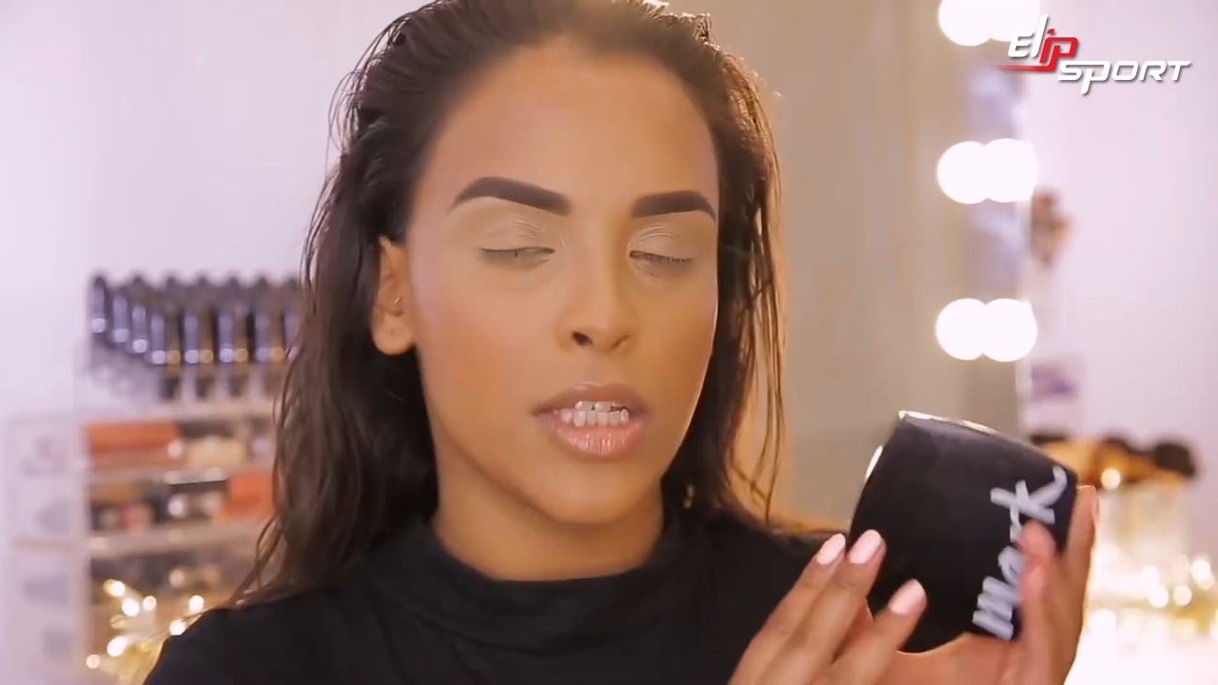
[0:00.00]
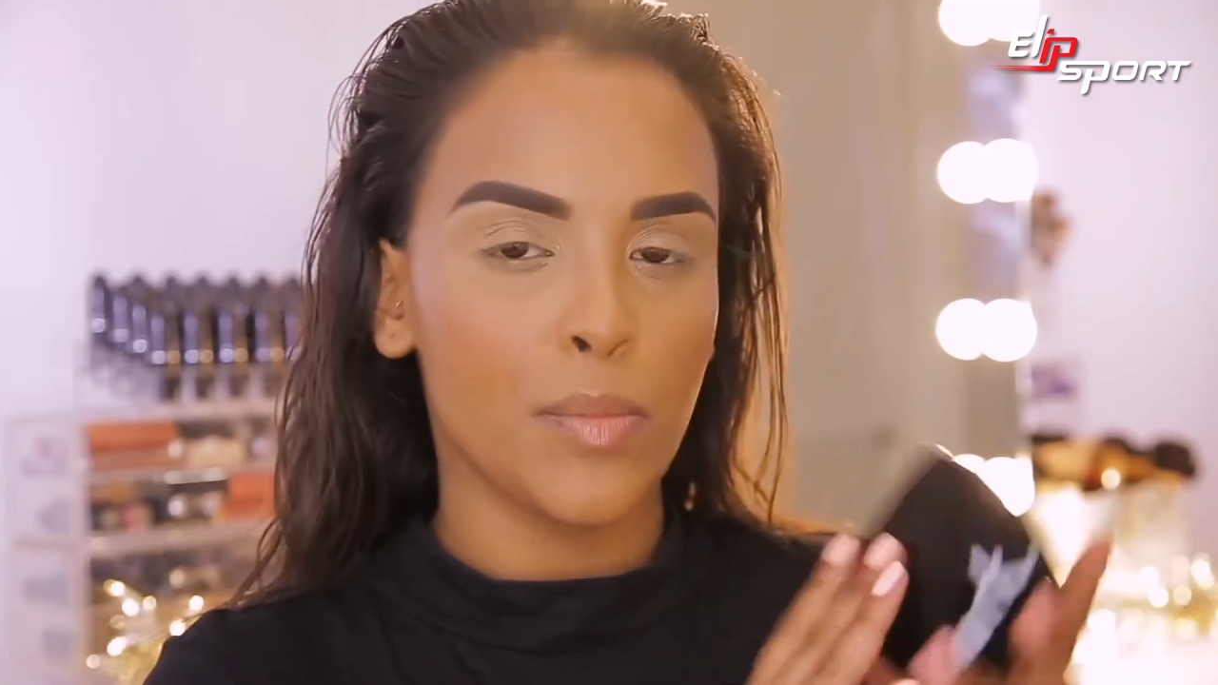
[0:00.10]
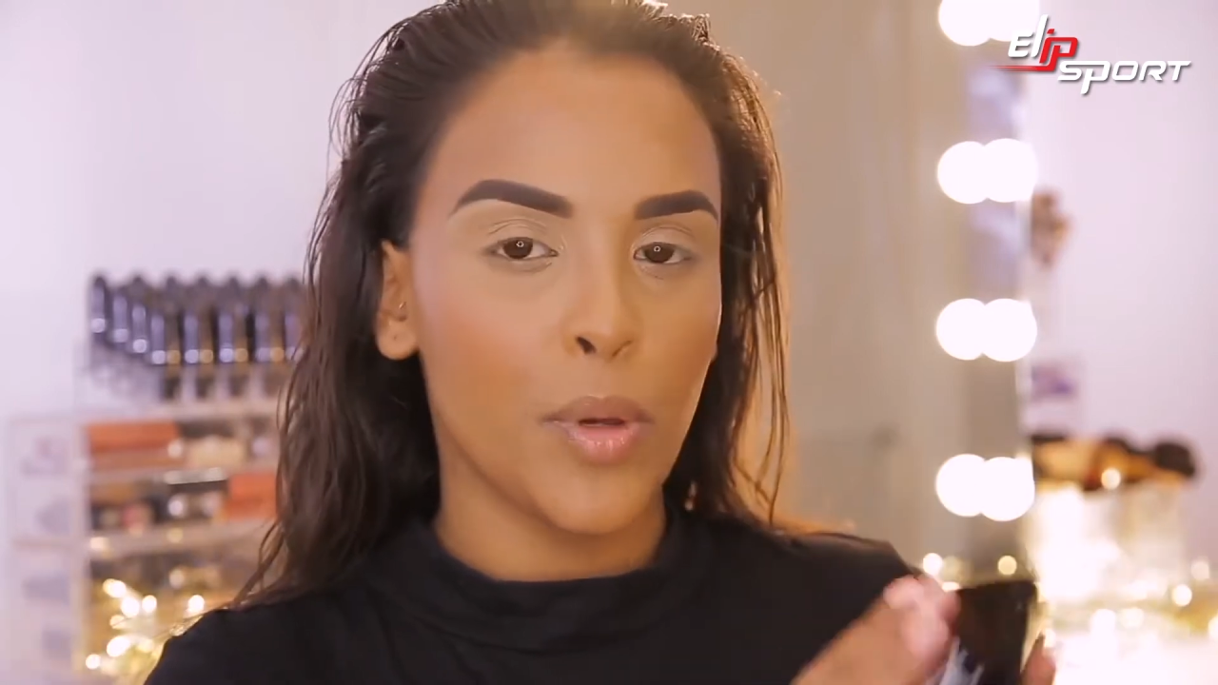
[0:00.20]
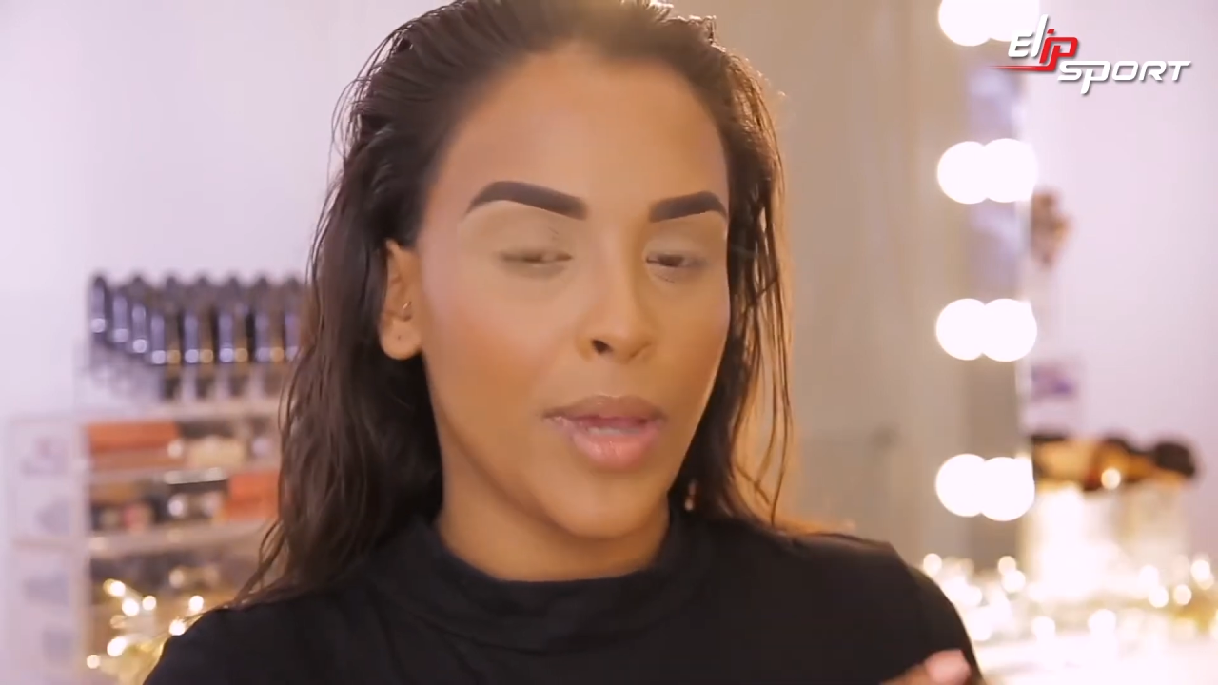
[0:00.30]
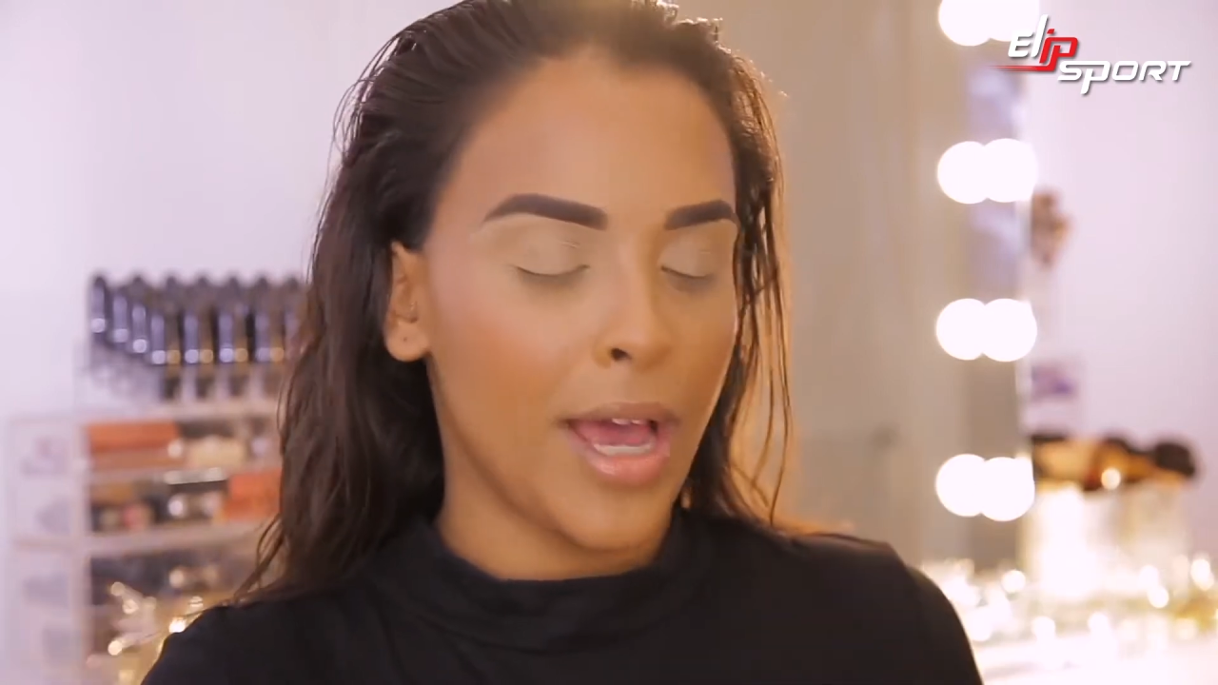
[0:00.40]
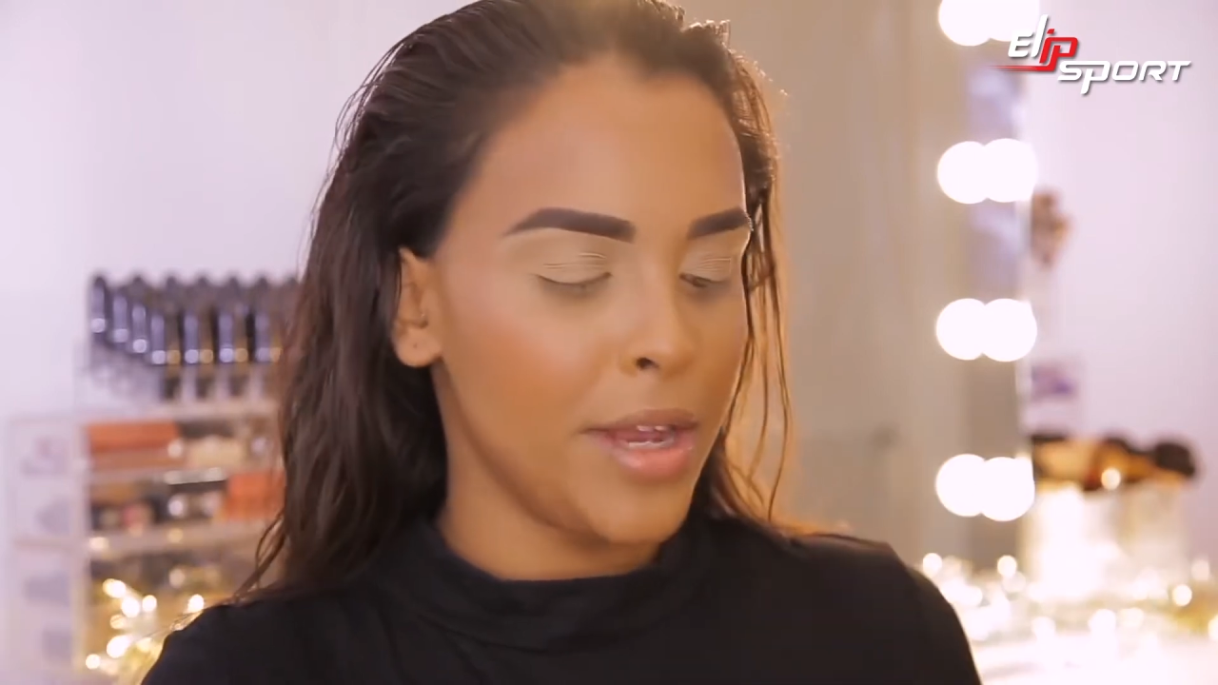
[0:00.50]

Smoke